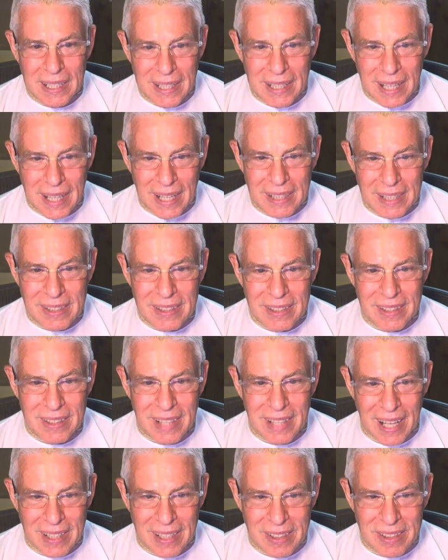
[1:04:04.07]
Yes,
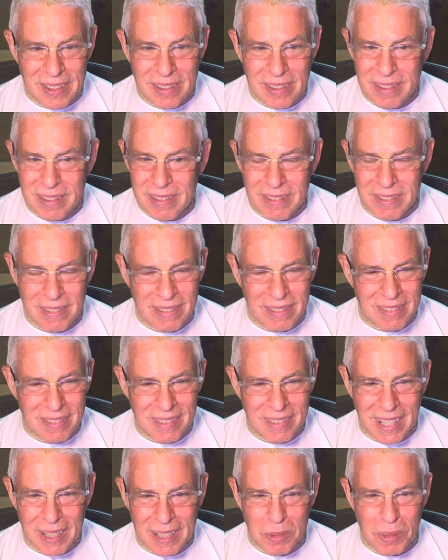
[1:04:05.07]
that's
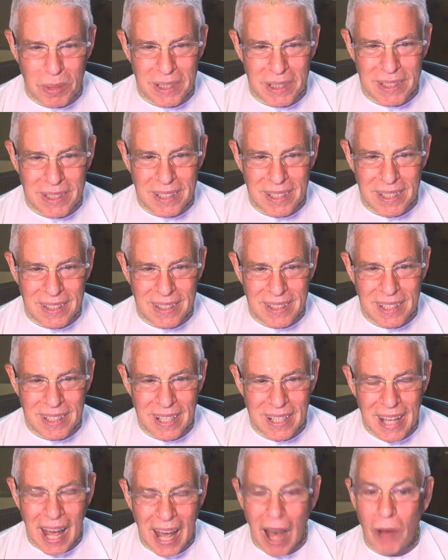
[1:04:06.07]
what he did.
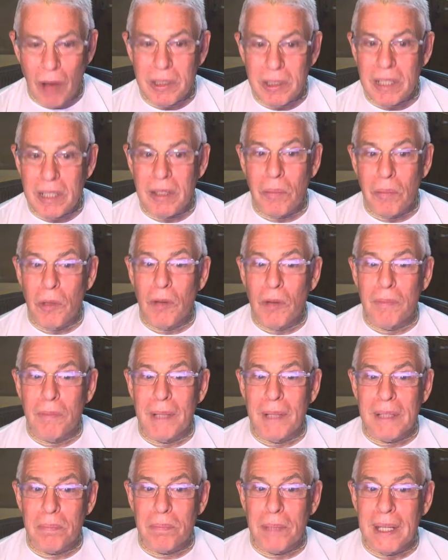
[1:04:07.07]
How did the
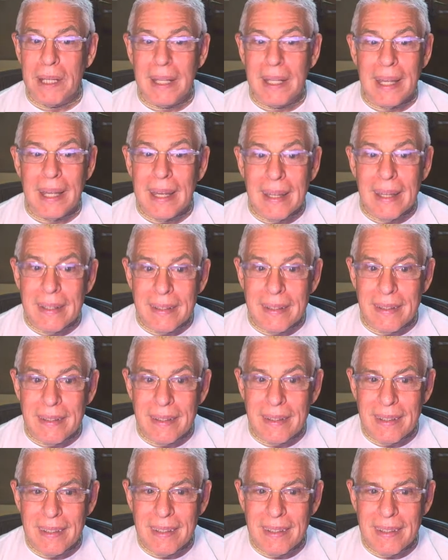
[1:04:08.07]
movement begin?